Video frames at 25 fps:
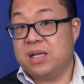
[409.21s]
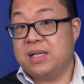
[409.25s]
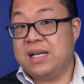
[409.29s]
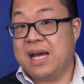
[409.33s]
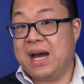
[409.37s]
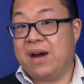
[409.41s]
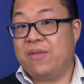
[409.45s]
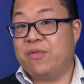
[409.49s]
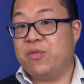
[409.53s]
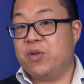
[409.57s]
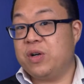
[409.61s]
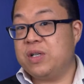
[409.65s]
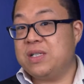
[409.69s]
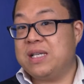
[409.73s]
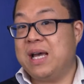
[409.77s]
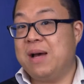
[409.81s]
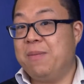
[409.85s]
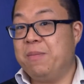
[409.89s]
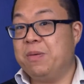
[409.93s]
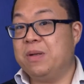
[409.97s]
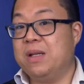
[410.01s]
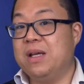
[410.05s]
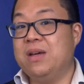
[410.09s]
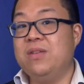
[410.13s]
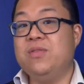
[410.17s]
Now, for
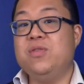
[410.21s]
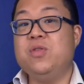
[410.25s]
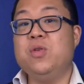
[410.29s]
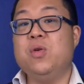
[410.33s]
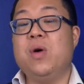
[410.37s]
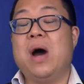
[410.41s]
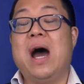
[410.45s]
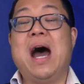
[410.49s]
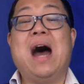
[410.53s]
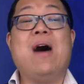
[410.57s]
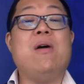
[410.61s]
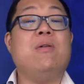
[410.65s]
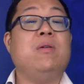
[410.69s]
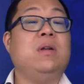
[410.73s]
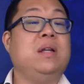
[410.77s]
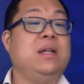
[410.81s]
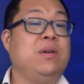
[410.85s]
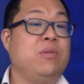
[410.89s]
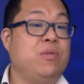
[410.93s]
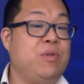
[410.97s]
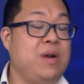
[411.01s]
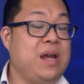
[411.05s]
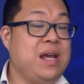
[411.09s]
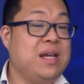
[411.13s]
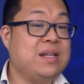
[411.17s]
example, if your hourly
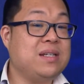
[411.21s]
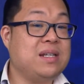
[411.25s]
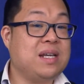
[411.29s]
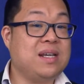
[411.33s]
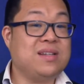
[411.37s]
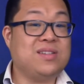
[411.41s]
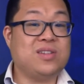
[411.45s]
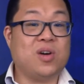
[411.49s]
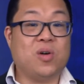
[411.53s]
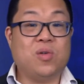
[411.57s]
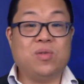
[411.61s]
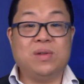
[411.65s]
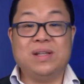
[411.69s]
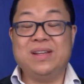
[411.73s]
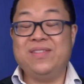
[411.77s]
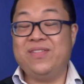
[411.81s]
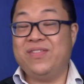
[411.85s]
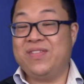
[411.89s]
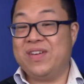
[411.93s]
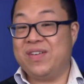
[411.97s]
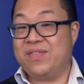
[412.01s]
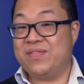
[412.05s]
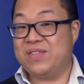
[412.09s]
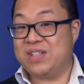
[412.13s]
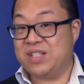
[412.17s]
rate is only
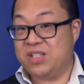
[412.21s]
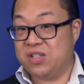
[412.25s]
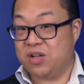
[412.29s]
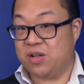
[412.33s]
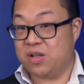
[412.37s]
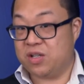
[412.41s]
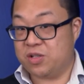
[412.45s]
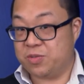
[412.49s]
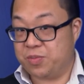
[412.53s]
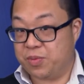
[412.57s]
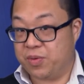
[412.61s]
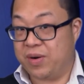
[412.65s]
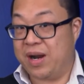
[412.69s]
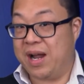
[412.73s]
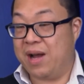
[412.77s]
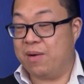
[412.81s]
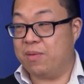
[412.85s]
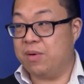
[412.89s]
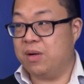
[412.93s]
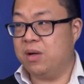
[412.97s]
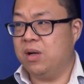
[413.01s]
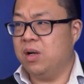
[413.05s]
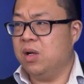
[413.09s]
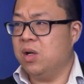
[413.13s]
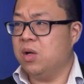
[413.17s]
$50 per
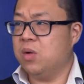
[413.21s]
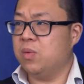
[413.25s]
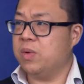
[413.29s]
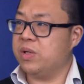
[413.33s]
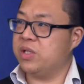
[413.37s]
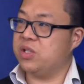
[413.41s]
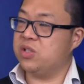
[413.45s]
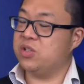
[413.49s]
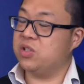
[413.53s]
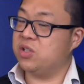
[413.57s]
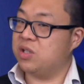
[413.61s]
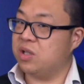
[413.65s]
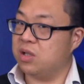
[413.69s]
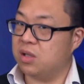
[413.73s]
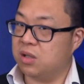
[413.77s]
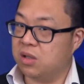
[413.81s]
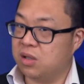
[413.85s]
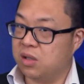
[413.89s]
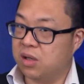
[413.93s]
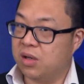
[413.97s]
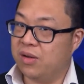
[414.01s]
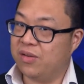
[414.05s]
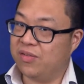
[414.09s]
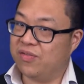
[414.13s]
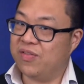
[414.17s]
hour, which is still
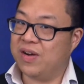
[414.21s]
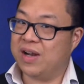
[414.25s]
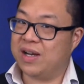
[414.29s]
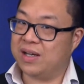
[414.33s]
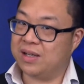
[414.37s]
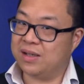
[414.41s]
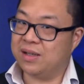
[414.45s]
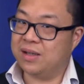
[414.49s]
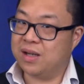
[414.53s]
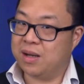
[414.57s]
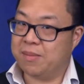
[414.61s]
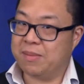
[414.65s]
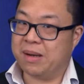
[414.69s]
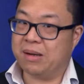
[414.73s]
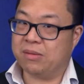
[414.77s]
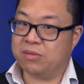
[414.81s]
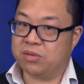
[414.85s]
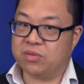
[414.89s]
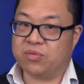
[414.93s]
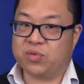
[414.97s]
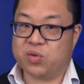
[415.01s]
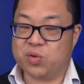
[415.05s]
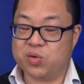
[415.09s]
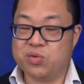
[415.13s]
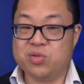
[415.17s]
a fine
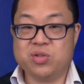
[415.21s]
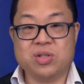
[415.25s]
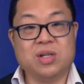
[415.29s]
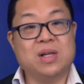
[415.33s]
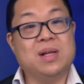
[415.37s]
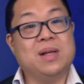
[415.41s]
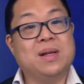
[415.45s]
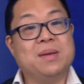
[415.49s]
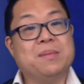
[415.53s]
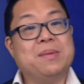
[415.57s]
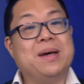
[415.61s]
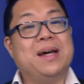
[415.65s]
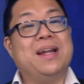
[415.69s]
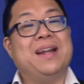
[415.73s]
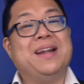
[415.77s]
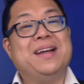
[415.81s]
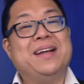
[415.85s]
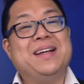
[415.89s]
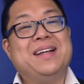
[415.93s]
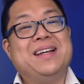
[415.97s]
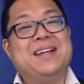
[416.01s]
amount, of course, but,